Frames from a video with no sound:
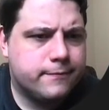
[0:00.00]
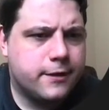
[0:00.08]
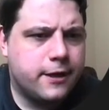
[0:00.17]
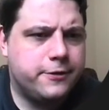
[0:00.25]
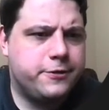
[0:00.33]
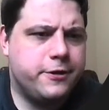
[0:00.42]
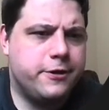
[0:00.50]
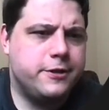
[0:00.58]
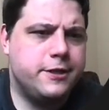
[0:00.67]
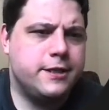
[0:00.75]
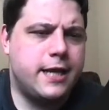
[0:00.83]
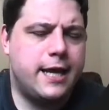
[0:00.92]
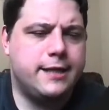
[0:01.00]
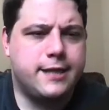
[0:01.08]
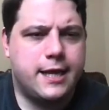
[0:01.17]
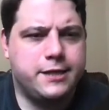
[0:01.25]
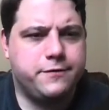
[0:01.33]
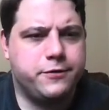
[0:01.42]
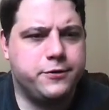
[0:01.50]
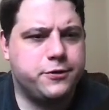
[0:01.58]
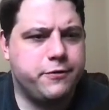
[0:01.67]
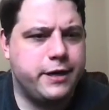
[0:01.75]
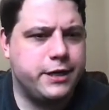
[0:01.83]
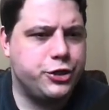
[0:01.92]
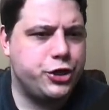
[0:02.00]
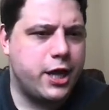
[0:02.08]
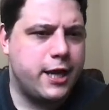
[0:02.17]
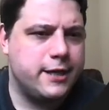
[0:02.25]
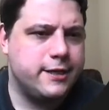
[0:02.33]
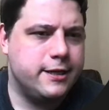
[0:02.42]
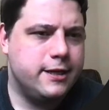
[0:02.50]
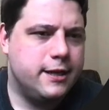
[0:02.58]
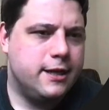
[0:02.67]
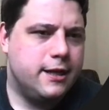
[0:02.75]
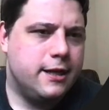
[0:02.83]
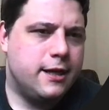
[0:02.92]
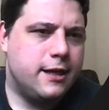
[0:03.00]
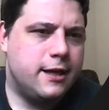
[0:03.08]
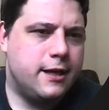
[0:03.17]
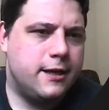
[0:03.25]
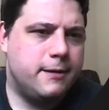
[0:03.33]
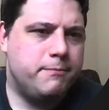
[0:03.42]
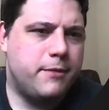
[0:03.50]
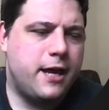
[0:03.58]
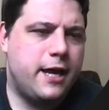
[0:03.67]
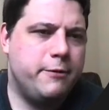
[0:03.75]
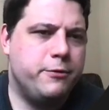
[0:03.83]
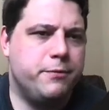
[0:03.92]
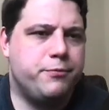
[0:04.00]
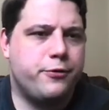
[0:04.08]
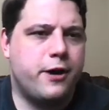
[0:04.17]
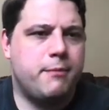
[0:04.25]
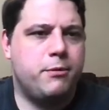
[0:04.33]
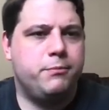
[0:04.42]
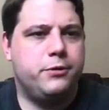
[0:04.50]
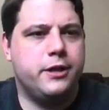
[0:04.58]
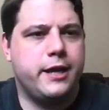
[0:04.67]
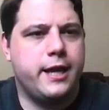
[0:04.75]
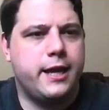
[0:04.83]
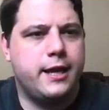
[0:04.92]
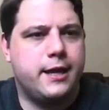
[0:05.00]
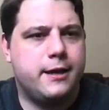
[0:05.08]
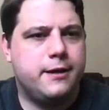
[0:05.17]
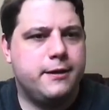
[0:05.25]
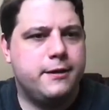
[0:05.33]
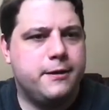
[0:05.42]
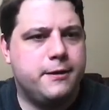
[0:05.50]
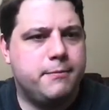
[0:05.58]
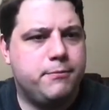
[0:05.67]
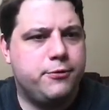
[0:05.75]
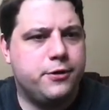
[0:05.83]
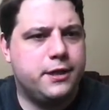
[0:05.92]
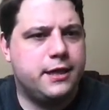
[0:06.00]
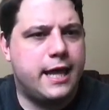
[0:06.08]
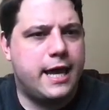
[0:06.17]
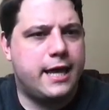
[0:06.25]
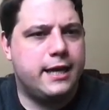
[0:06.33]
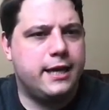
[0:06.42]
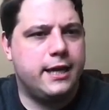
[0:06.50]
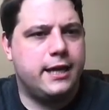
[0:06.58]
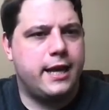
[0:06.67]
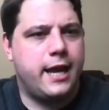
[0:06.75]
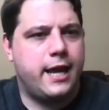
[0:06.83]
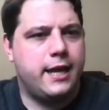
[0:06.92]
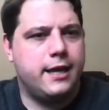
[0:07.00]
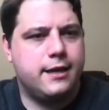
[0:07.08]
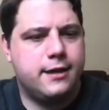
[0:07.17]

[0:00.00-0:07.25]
I also noticed this SS for screenshot. I would probably put that in a